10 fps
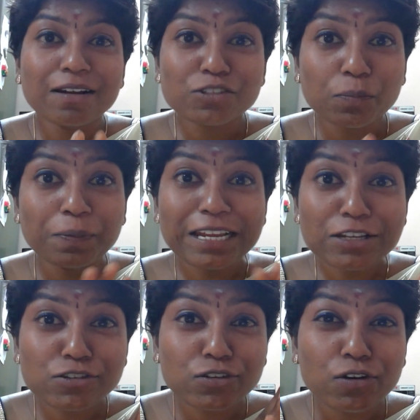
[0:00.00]
So
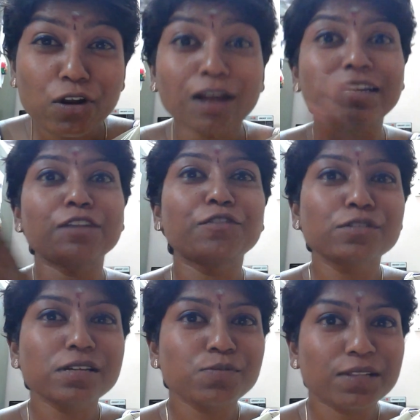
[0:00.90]
please do not
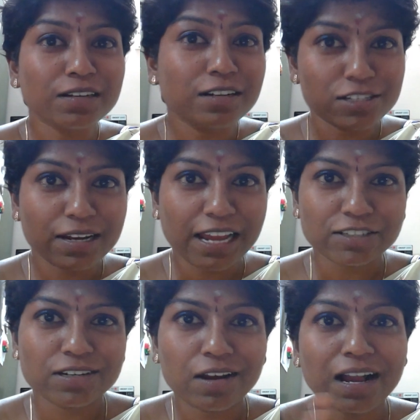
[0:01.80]
confuse this with the tertiary
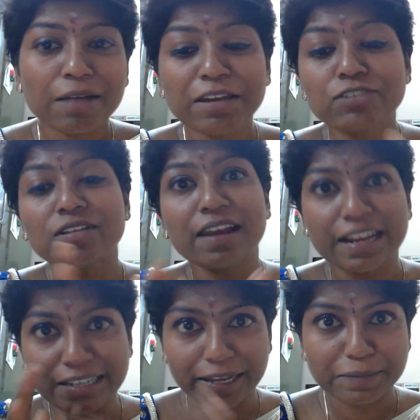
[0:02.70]
action. Now coming to the
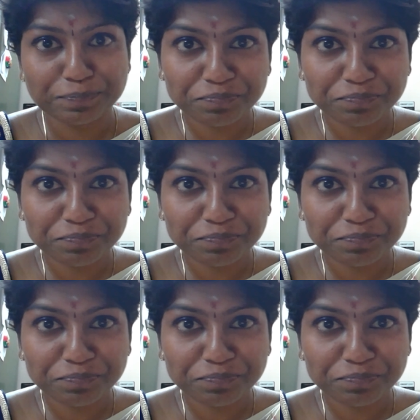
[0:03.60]
recti.